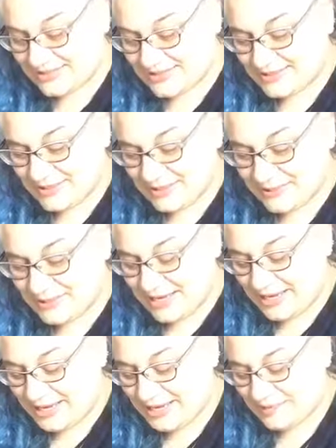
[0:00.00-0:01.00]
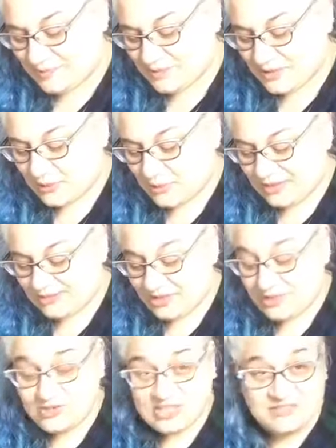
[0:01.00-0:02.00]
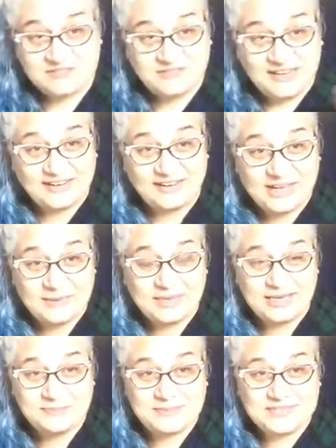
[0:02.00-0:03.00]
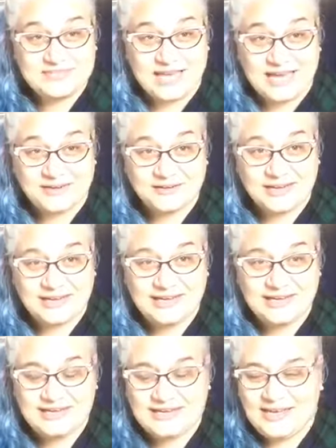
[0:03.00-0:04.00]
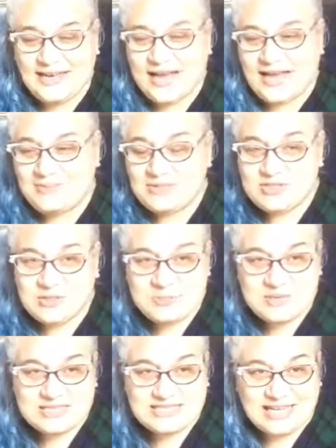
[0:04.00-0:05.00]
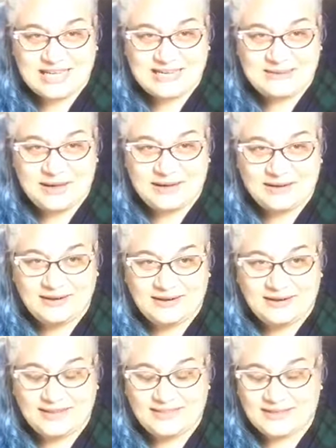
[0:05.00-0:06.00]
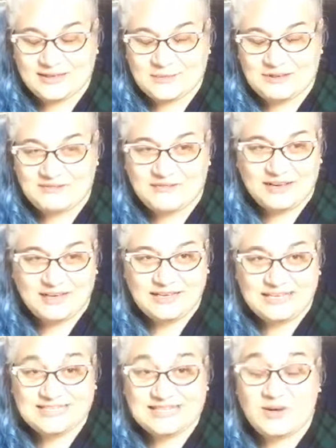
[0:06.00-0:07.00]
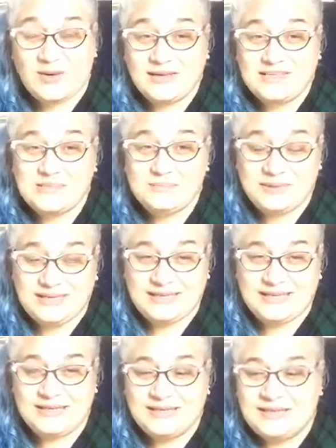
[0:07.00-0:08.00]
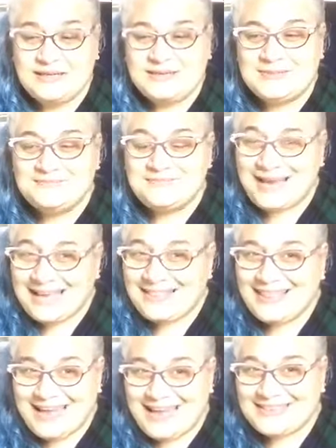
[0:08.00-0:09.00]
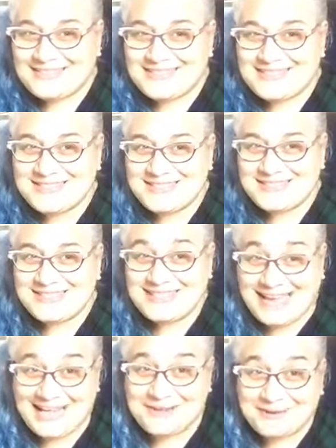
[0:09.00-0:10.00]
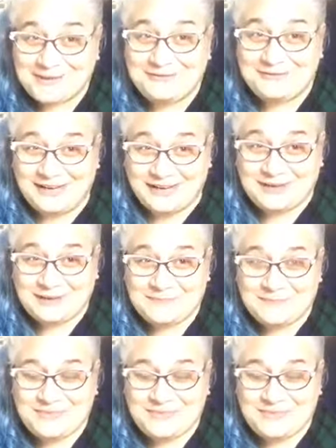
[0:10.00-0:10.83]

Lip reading: So we have the Eugene Fair coming up this Saturday. I'm super excited about it. I think it'll be fun. It's going to be my last gallery fair.